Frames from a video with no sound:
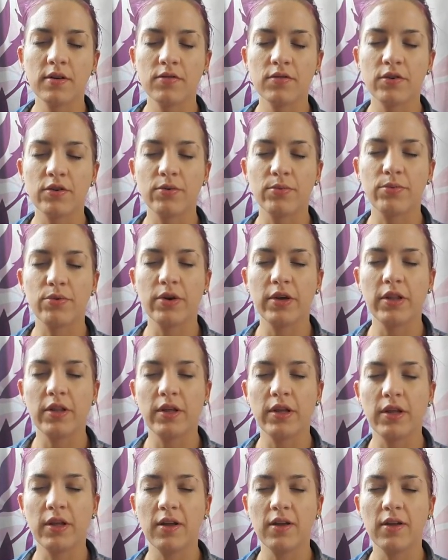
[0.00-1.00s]
If you're
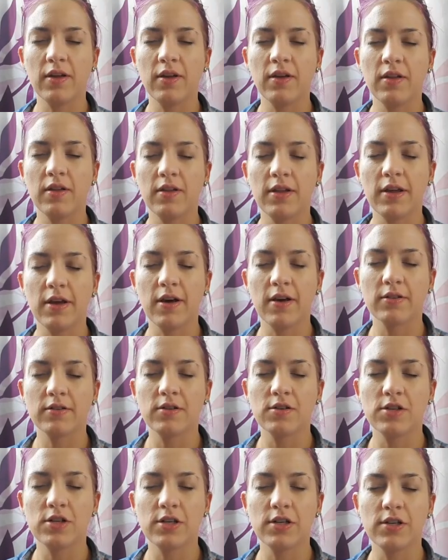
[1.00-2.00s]
breathing the
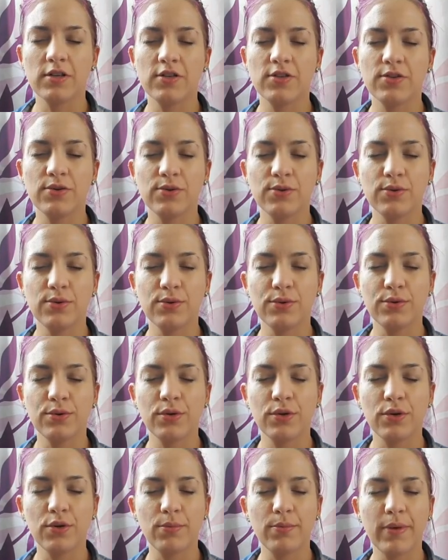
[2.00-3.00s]
oxygen into
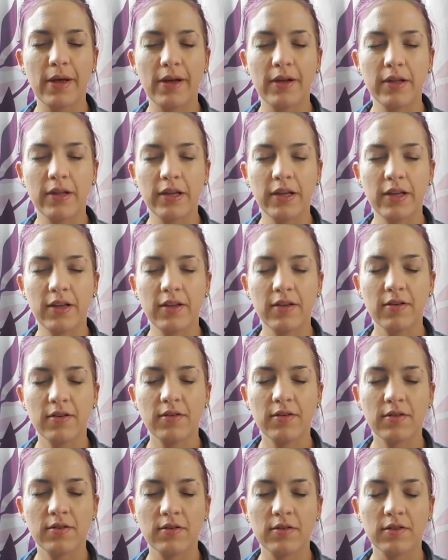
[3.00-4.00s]
your belly
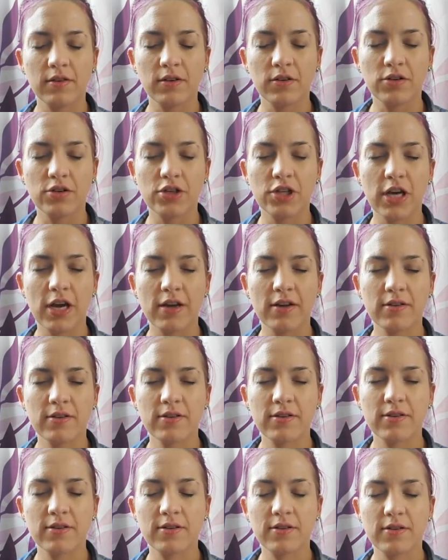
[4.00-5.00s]
and your
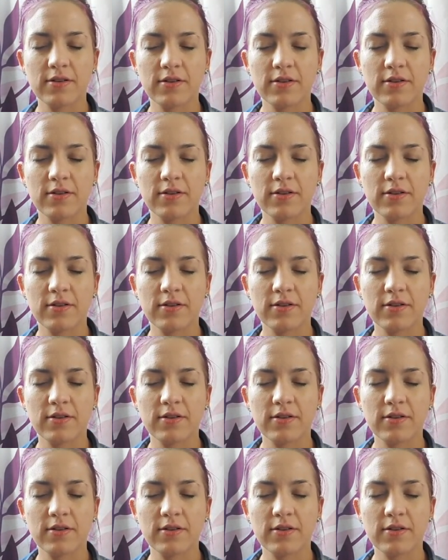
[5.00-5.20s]
chest.